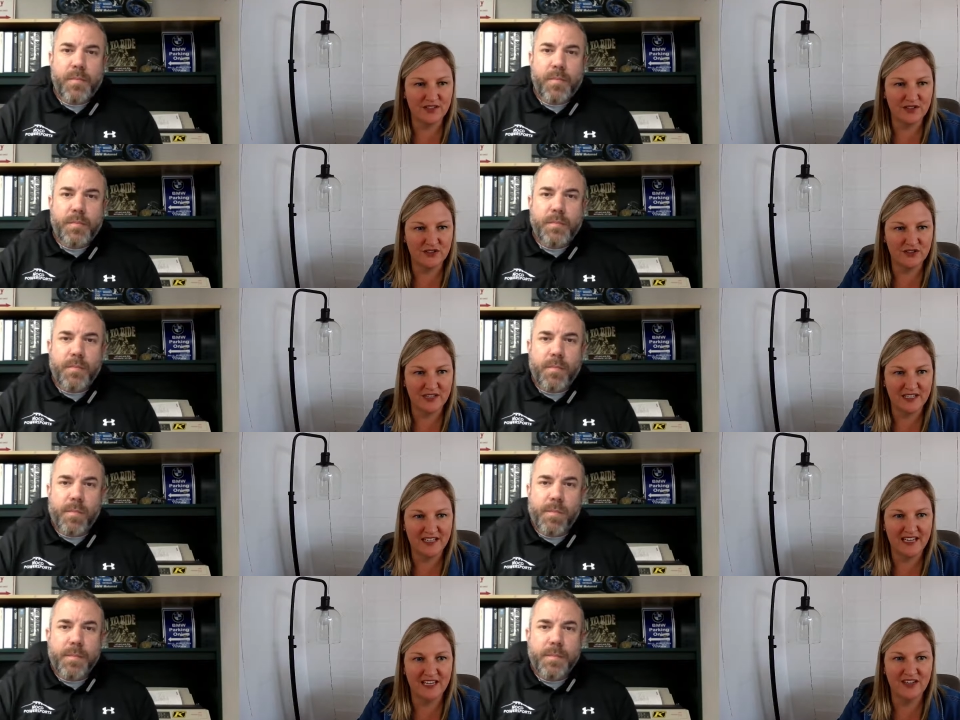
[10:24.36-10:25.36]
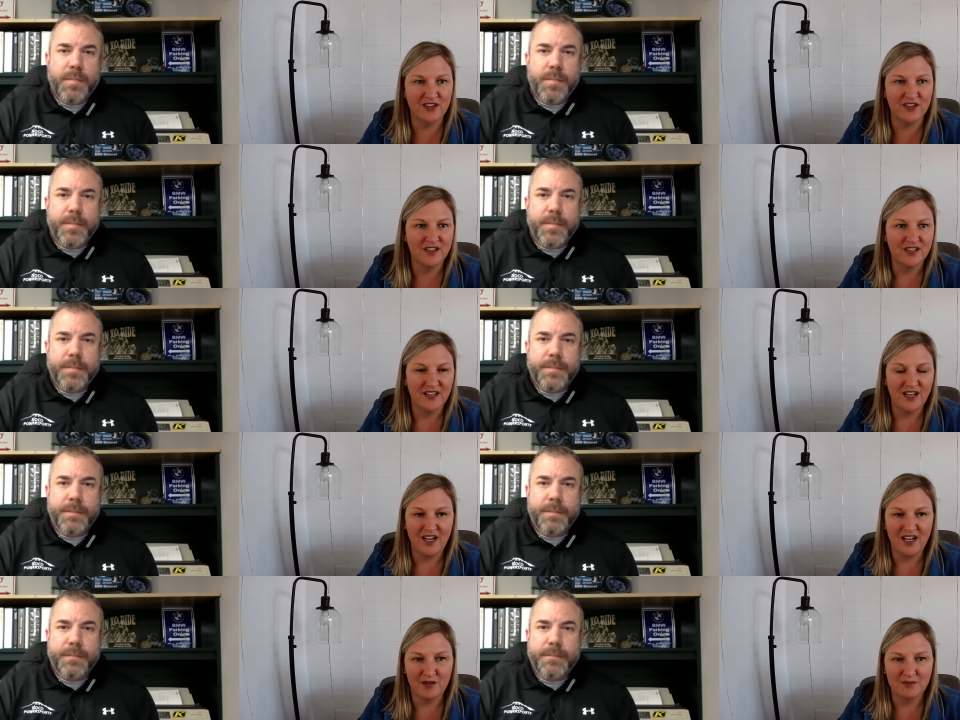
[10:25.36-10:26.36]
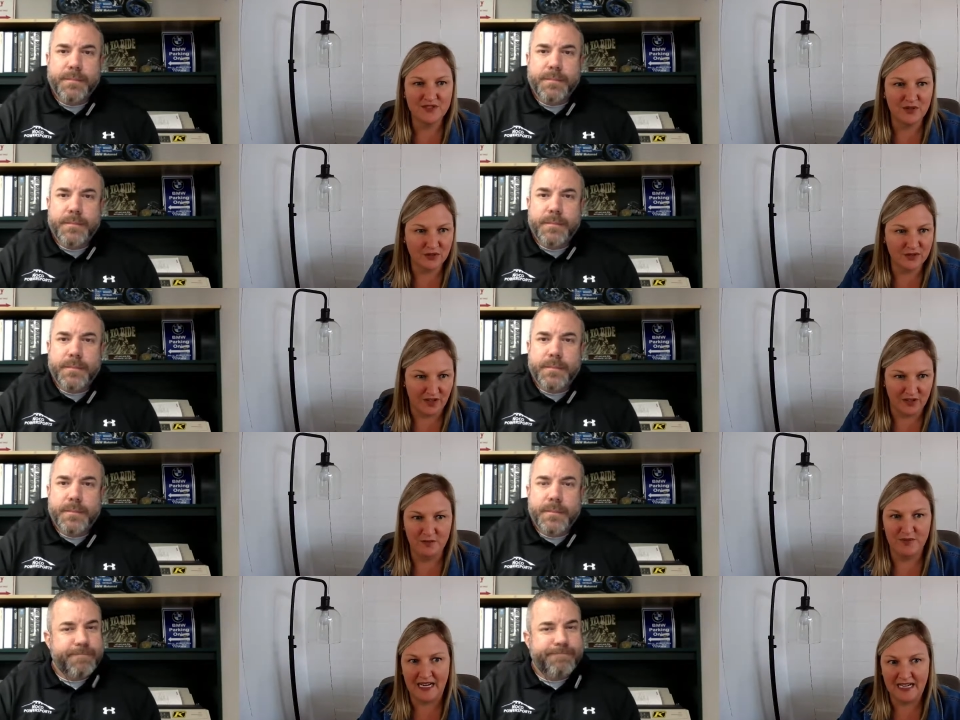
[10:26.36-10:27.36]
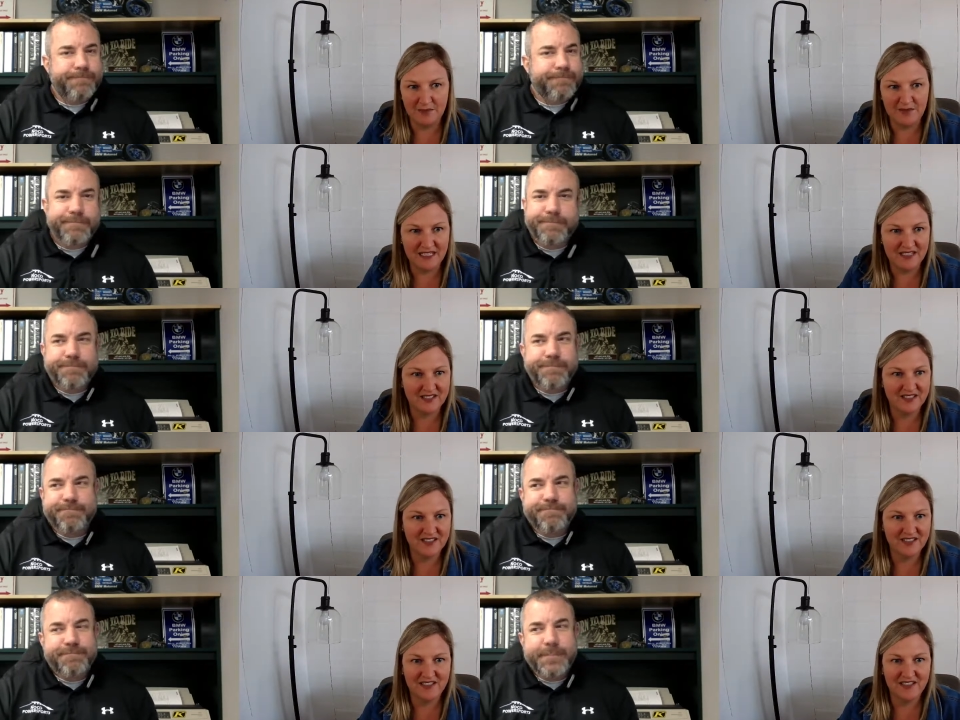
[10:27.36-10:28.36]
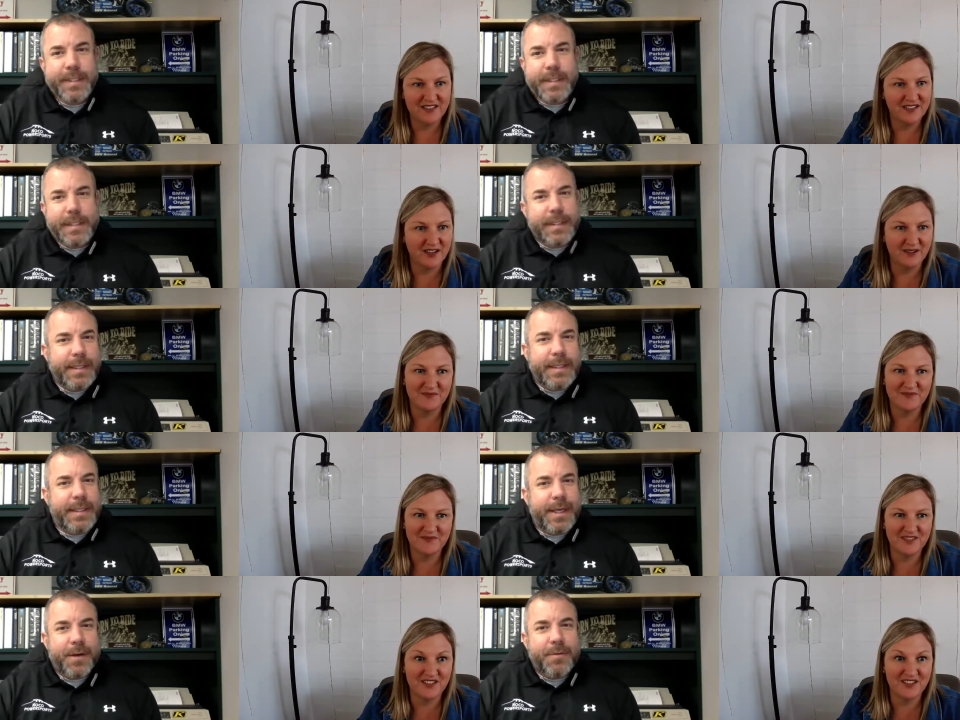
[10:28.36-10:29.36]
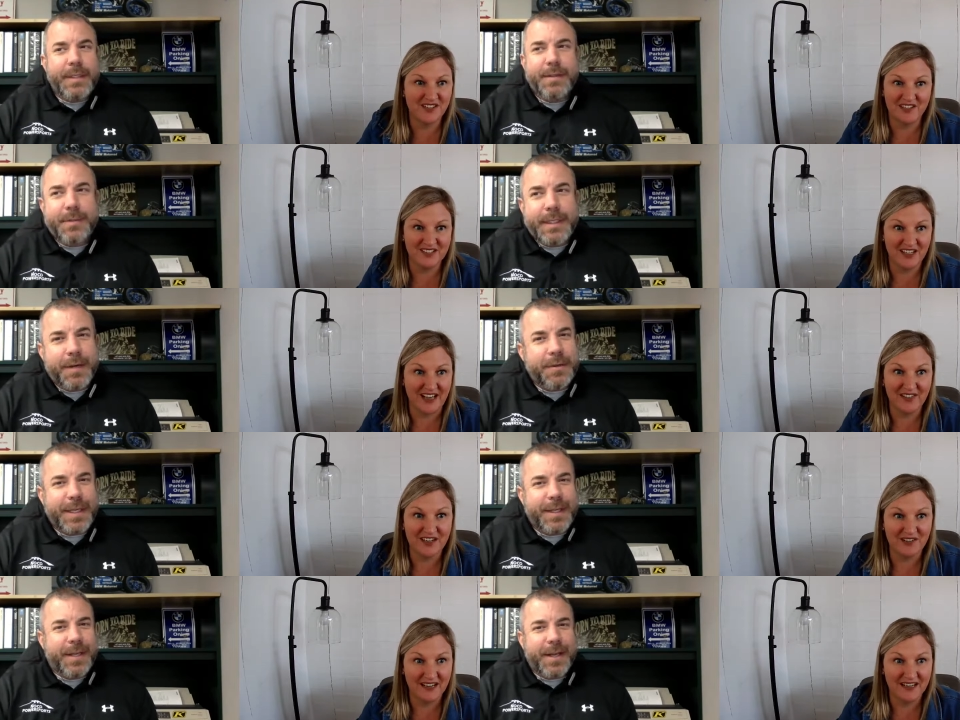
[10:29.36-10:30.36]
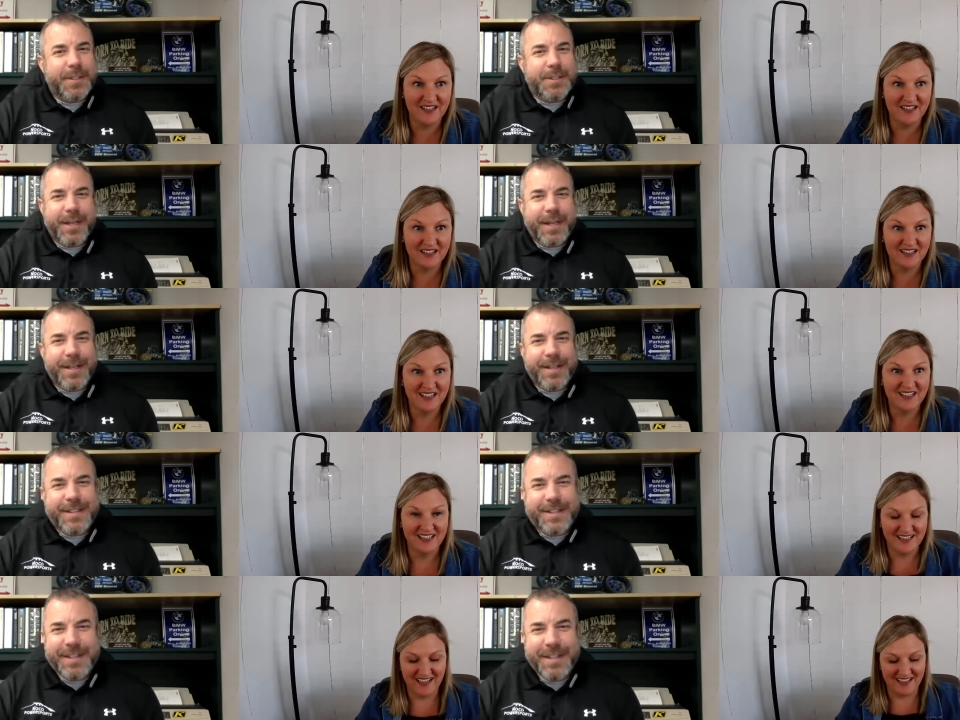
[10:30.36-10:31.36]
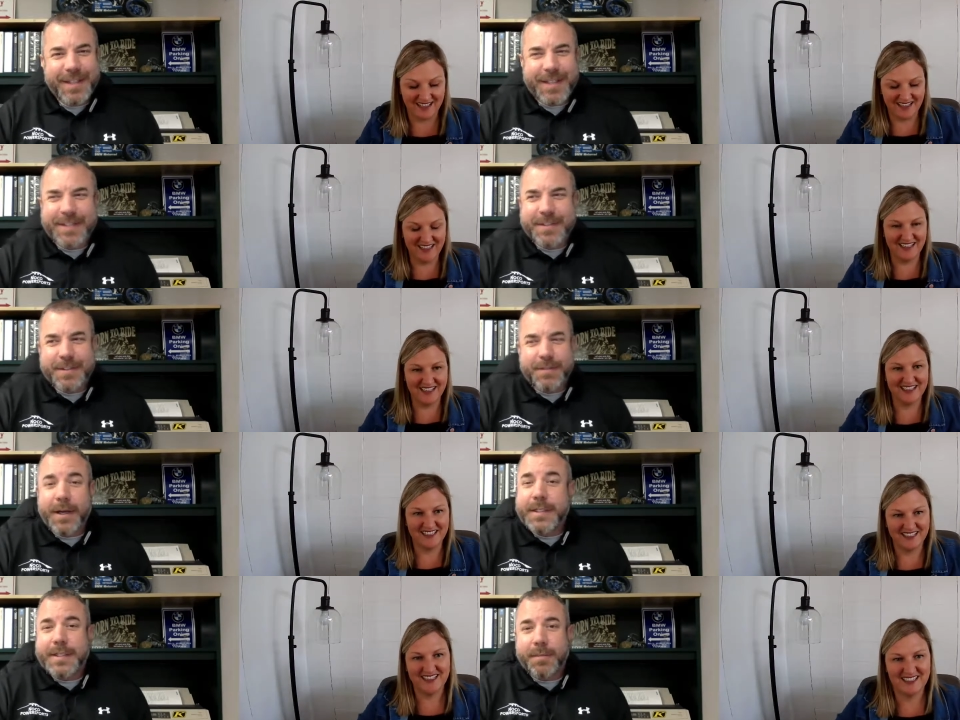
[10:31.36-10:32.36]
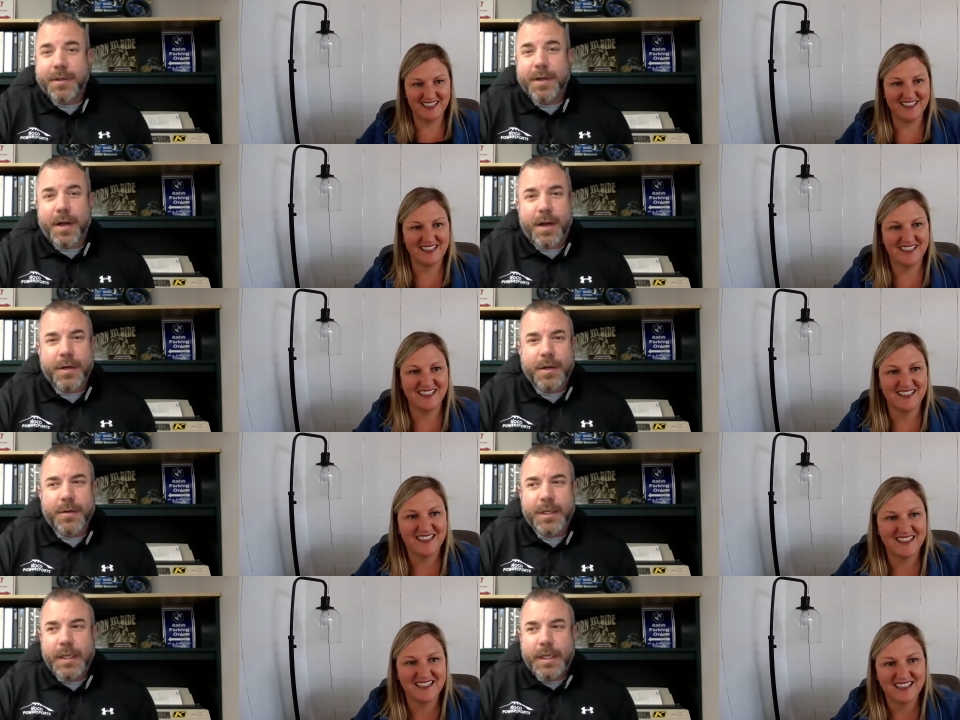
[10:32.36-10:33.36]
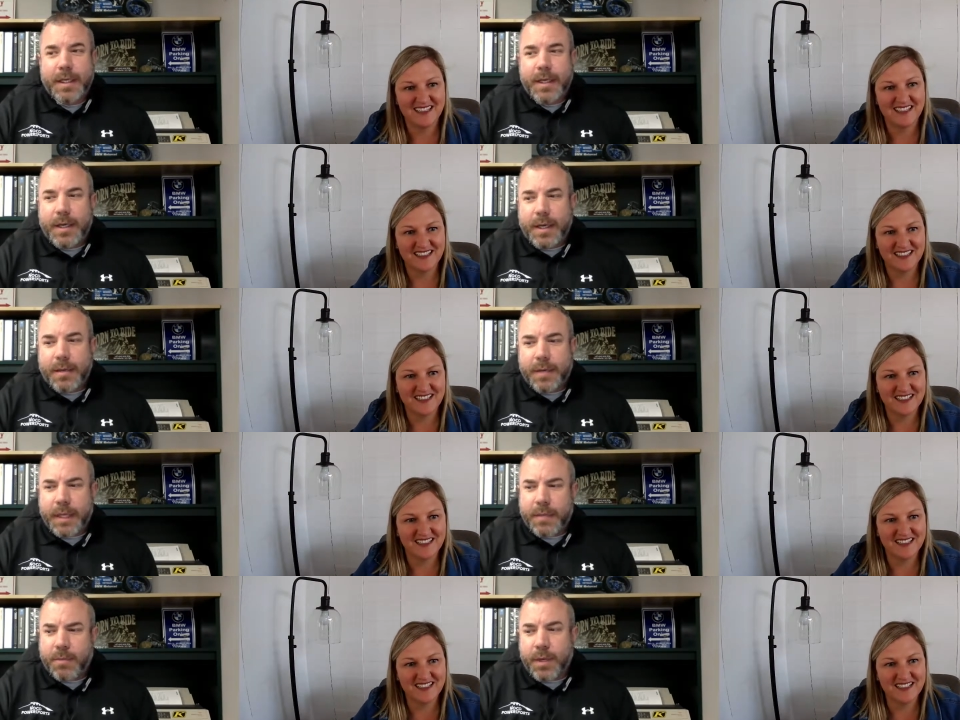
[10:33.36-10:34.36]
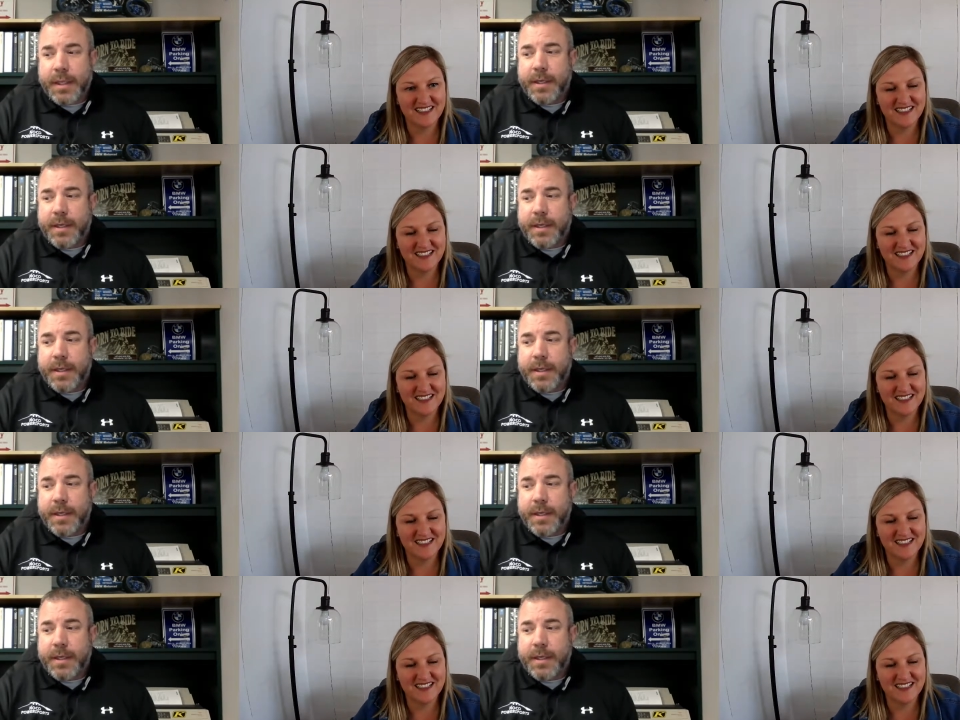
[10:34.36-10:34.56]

Speaker 1: vehicles traded in or um, sold? Are you buying a bunch? No. No, they're, we, we don't
Speaker 2: get there. a lot of trade ins. It's very similar to auto. Uh, it, one of the